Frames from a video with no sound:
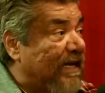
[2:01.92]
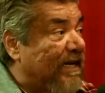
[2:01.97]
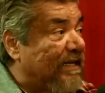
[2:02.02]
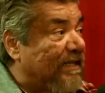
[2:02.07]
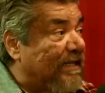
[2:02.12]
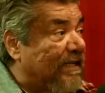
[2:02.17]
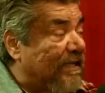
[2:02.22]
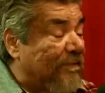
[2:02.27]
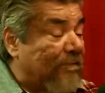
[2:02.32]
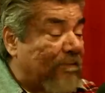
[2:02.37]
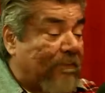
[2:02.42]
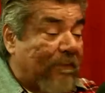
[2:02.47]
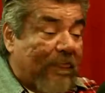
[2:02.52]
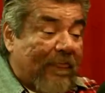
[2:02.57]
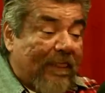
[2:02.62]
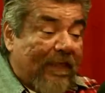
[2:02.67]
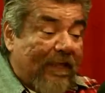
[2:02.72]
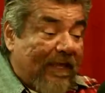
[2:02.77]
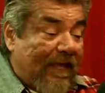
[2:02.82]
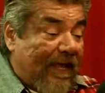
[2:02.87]
anything,
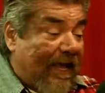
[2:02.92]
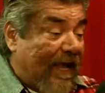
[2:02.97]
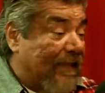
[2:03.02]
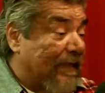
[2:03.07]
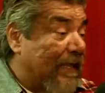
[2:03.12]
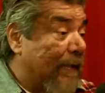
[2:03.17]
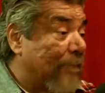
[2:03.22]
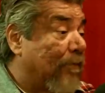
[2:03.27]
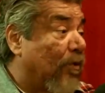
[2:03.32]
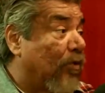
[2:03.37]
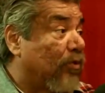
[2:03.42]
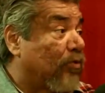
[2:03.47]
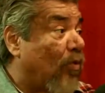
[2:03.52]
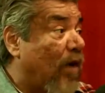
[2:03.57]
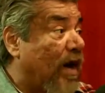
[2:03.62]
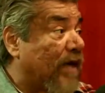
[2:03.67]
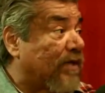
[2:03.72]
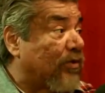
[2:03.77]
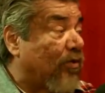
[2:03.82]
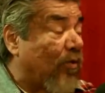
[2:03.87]
and they both
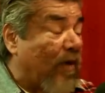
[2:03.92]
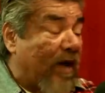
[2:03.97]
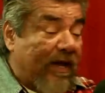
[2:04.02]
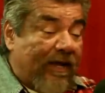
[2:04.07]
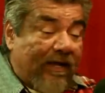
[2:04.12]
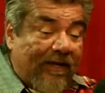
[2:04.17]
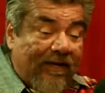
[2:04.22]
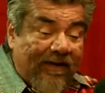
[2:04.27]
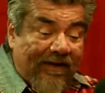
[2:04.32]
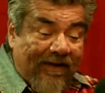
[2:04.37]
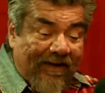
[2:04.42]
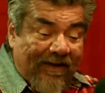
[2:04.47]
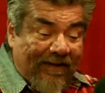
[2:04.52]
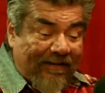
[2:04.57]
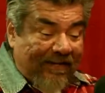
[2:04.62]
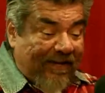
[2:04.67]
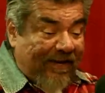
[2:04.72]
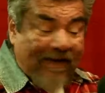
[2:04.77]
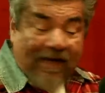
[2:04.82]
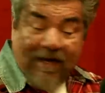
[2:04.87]
walked away,
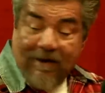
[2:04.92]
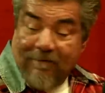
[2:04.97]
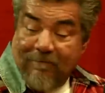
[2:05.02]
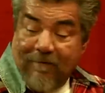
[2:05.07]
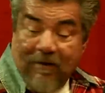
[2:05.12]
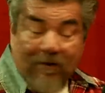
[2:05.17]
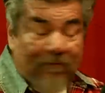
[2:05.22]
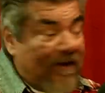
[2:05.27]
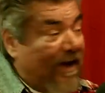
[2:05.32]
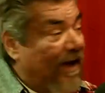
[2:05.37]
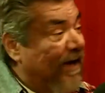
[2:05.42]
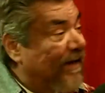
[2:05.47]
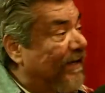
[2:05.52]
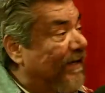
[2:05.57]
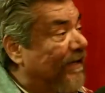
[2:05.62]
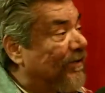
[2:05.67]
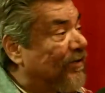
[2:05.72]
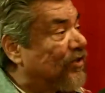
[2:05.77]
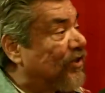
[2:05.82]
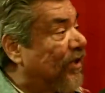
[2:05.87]
and they got about out of
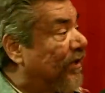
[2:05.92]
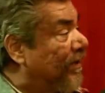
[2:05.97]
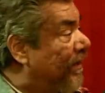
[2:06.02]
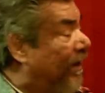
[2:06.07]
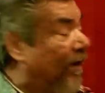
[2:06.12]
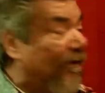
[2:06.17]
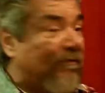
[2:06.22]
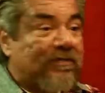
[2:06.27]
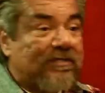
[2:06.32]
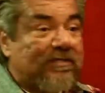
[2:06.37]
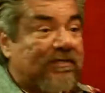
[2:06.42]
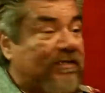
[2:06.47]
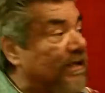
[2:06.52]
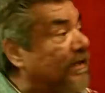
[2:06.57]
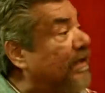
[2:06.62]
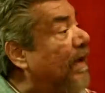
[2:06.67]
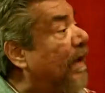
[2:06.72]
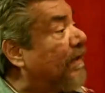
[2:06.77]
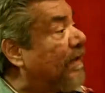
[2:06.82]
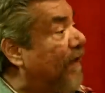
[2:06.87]
earshot, and Elvis
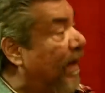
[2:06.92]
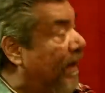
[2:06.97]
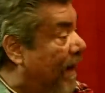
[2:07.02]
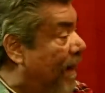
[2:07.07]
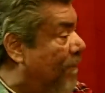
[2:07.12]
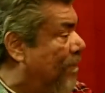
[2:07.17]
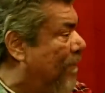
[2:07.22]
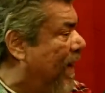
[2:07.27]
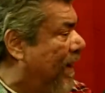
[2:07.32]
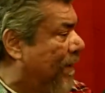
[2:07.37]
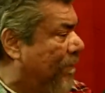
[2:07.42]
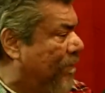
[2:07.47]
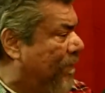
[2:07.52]
looked at that guy, Mike